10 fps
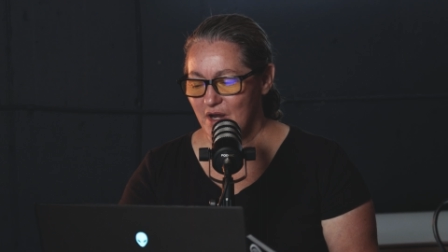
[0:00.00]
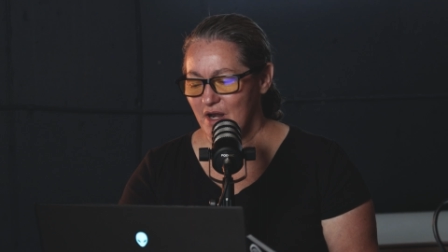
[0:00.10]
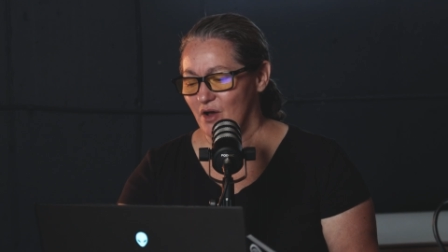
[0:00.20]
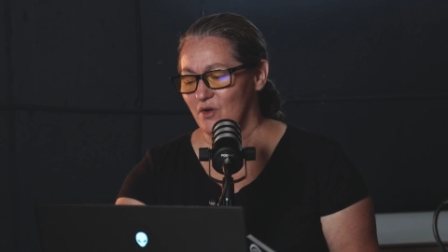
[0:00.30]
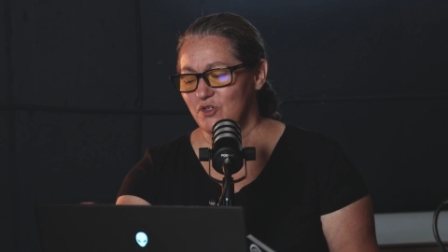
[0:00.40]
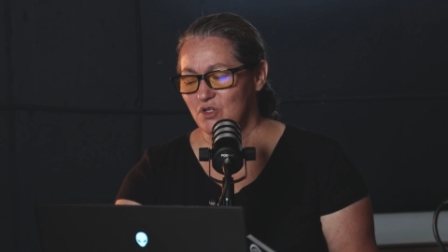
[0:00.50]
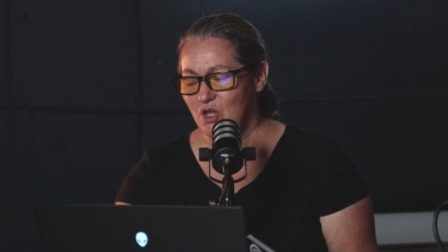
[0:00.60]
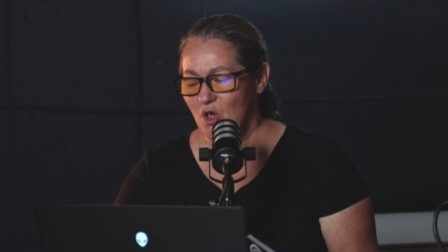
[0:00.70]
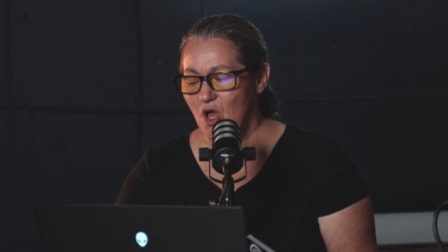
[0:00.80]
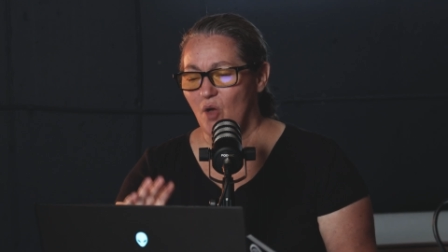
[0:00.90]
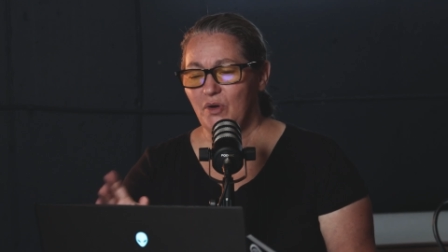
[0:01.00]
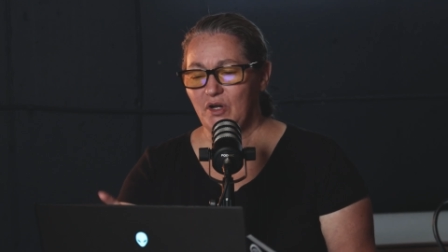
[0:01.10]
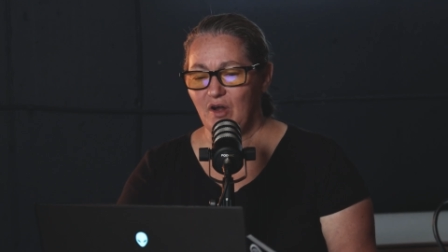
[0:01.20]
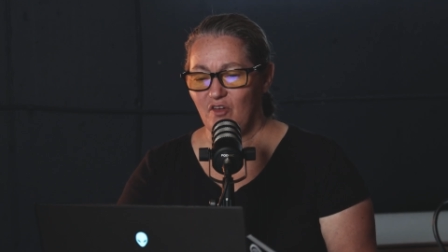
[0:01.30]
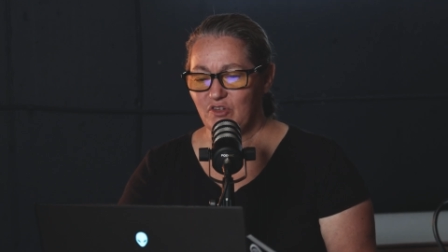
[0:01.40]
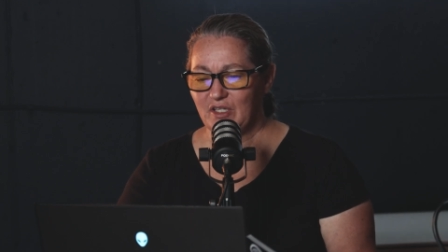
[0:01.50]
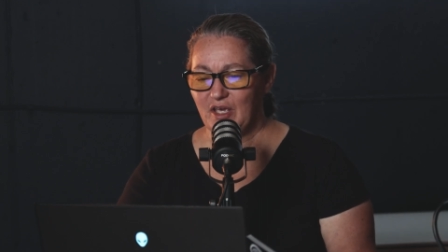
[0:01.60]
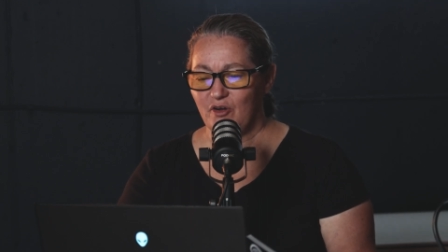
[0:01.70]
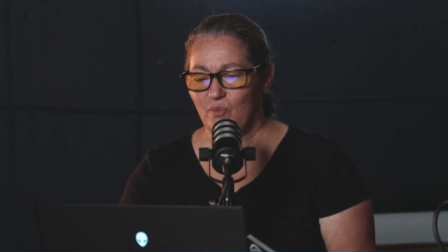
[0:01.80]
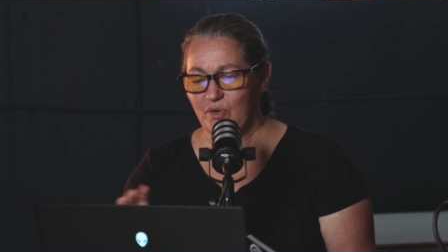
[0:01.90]
right now. I'll put it off till
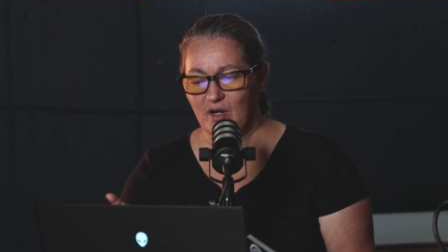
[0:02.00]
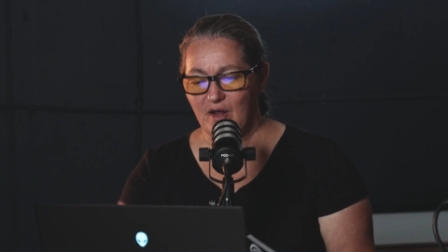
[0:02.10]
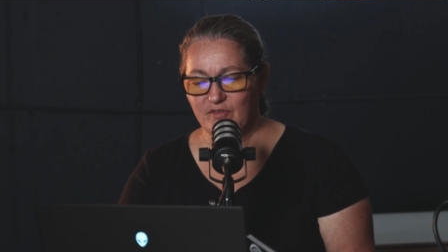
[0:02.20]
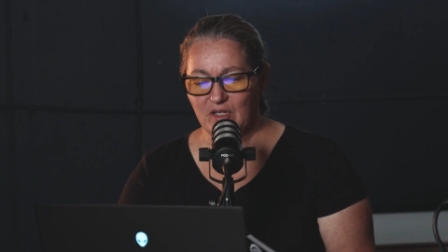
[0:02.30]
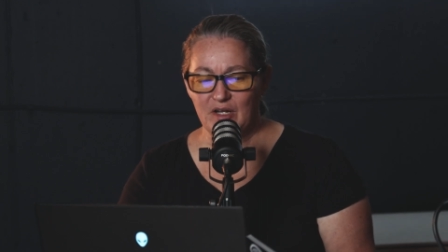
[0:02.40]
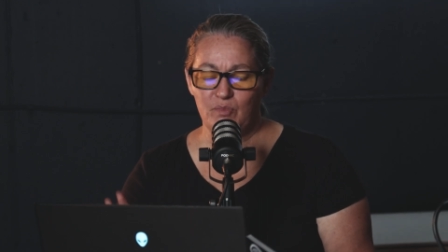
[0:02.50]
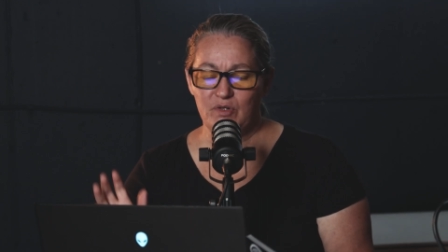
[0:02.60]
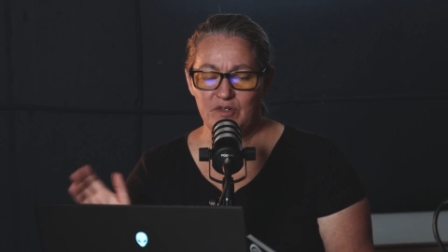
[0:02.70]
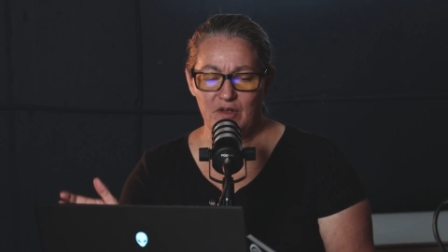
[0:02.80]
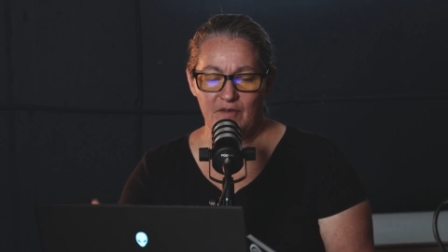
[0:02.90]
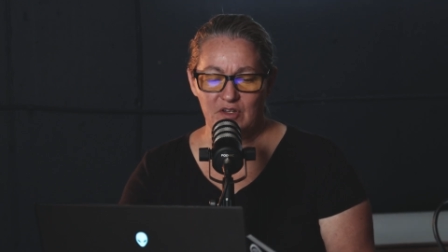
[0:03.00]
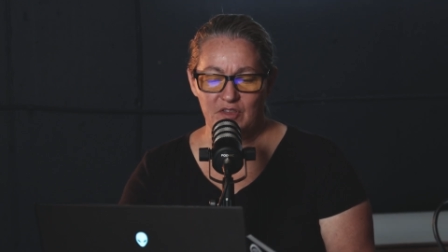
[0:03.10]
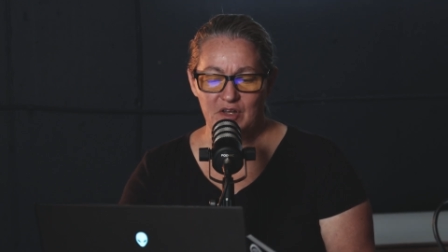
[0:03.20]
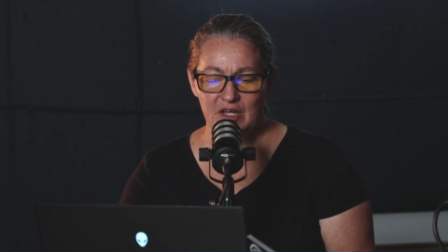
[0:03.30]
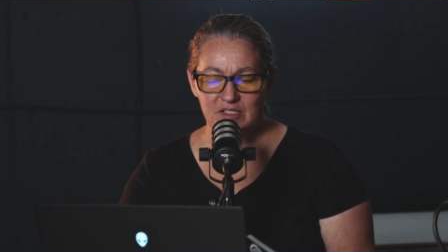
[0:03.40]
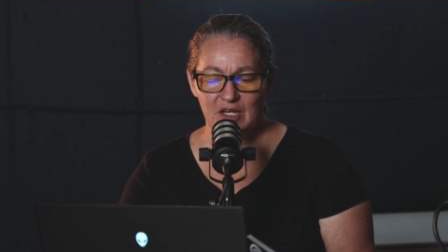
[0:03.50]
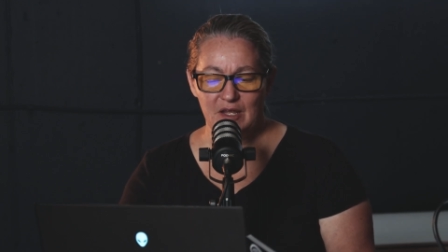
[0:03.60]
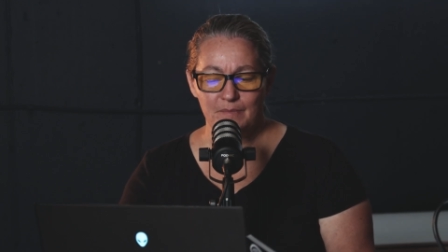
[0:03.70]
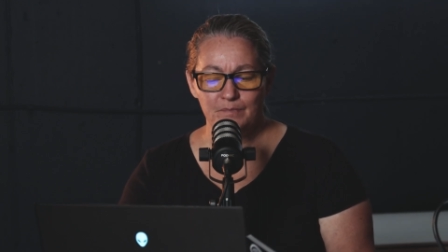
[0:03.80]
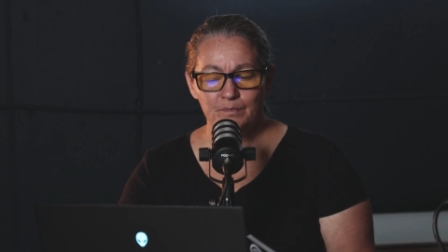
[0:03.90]
later. I'll put it off till the next
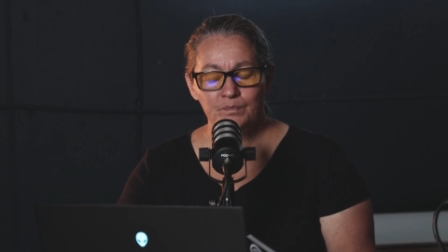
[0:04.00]
day.